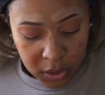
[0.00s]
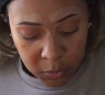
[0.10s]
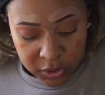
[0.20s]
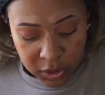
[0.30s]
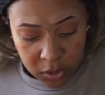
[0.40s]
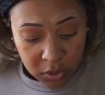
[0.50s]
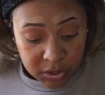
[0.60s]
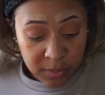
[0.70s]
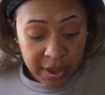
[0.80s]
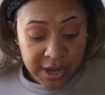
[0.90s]
with those,
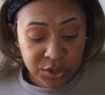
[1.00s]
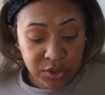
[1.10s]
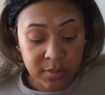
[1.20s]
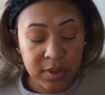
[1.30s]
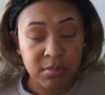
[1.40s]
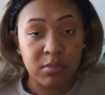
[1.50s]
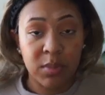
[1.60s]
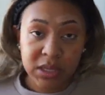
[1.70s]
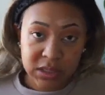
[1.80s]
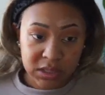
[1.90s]
and I'm actually going to be
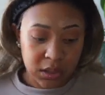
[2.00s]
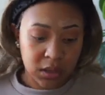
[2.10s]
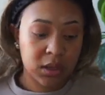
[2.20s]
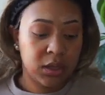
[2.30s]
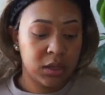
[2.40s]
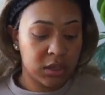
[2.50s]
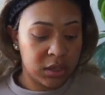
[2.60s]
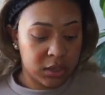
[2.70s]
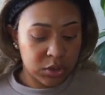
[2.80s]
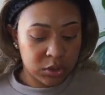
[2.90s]
mixing
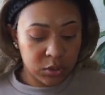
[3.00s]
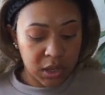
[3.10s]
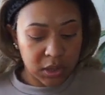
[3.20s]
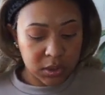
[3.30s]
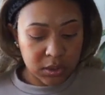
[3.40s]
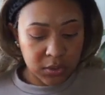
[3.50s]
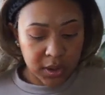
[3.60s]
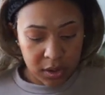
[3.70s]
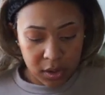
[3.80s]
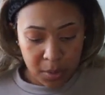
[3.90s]
these two colors,
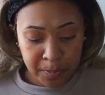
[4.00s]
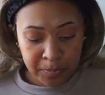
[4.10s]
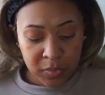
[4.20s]
okay y'all?